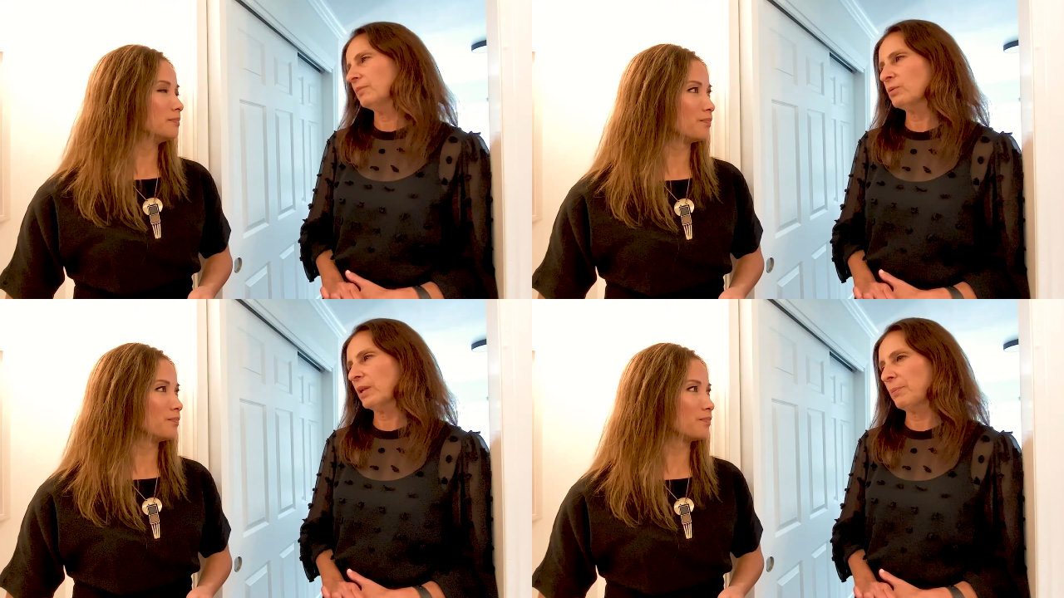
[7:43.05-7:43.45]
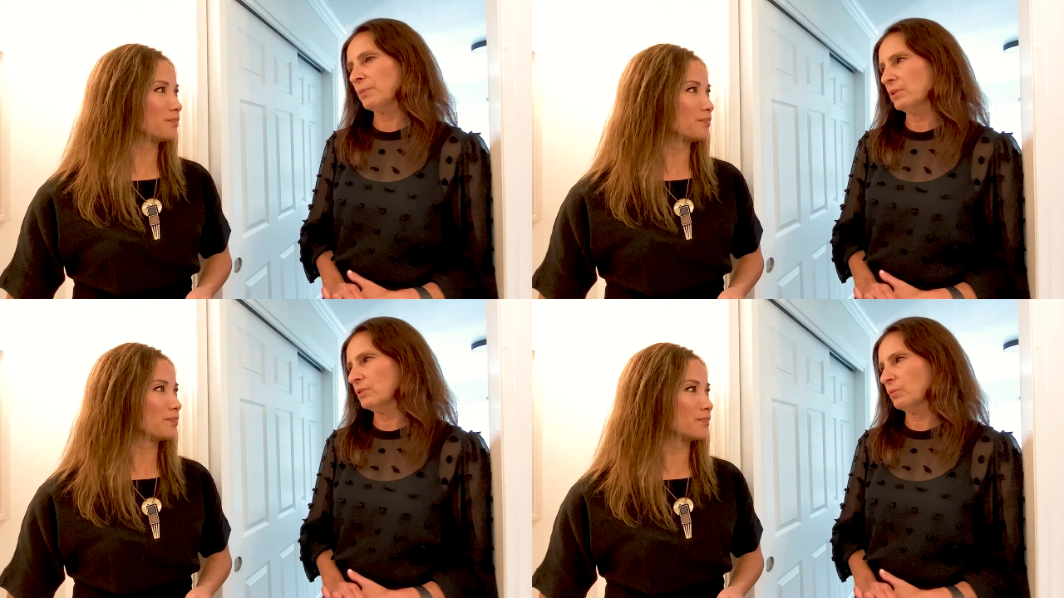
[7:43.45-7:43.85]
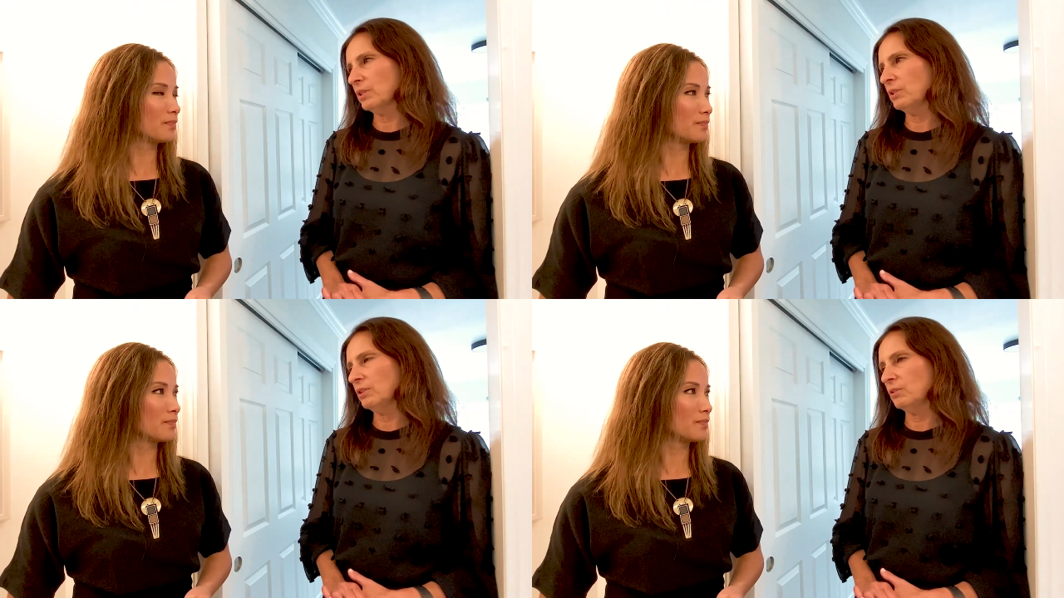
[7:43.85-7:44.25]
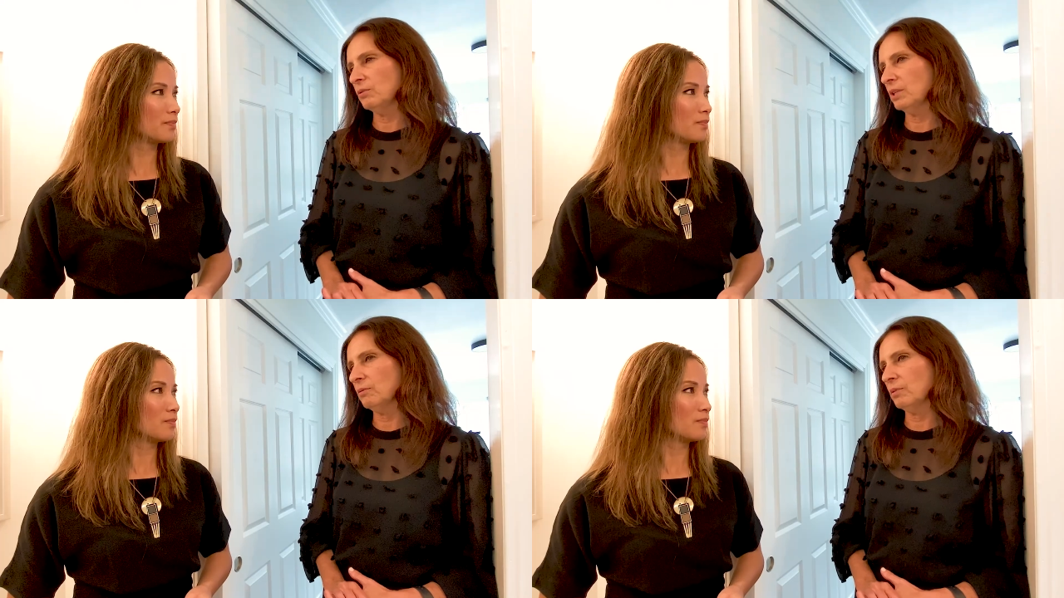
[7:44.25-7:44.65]
Speaker 1: That's what happens when you
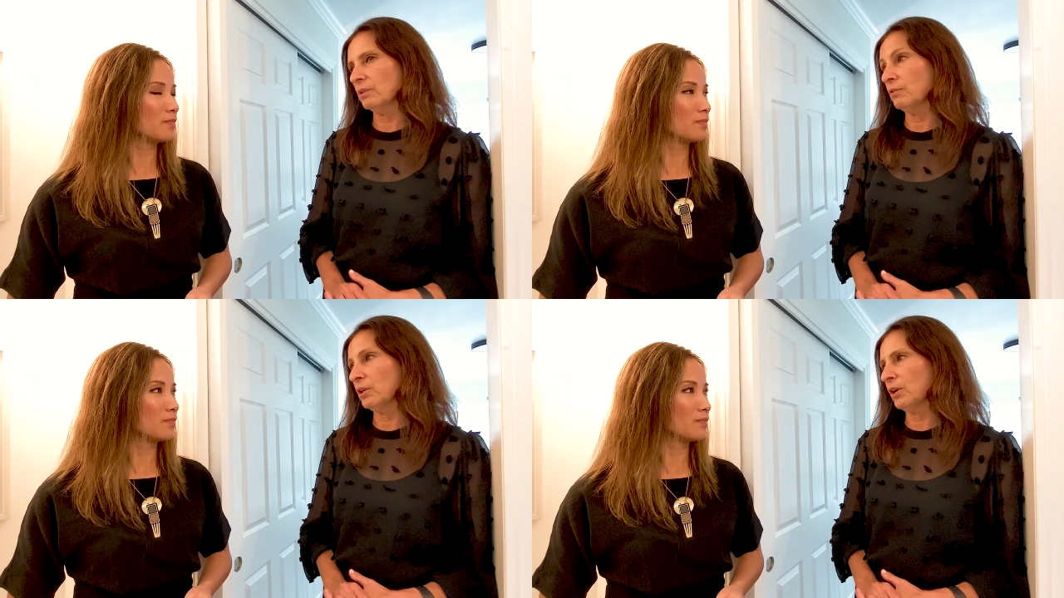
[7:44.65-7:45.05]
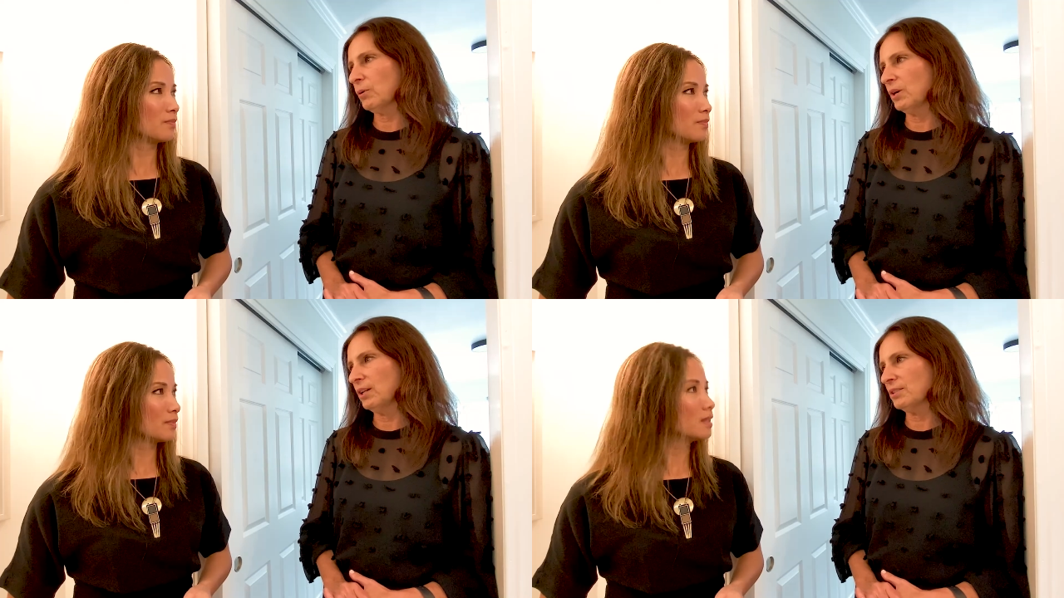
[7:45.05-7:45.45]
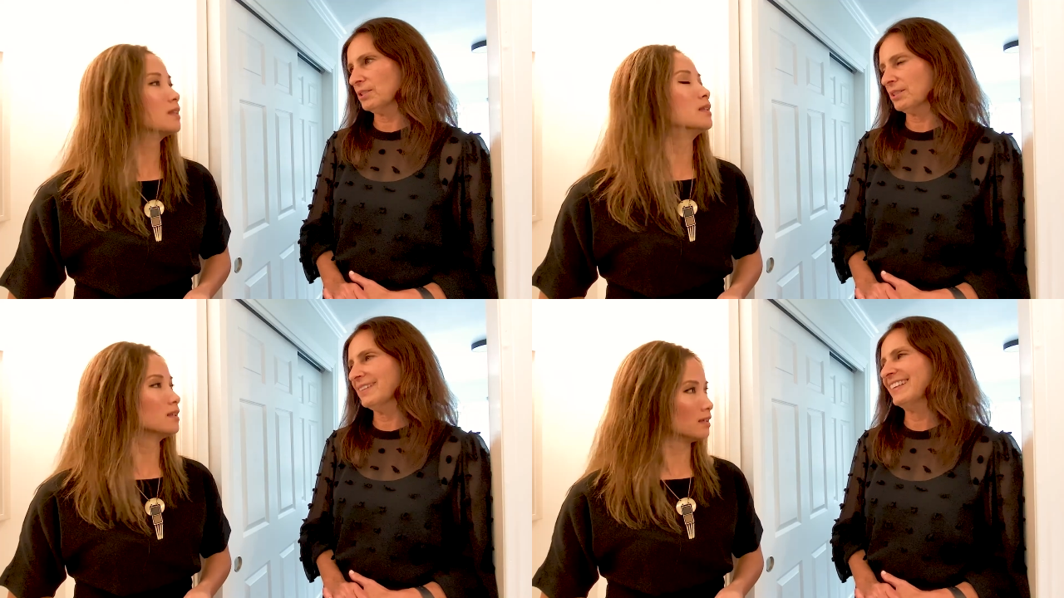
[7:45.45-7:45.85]
get rid of the dark walls.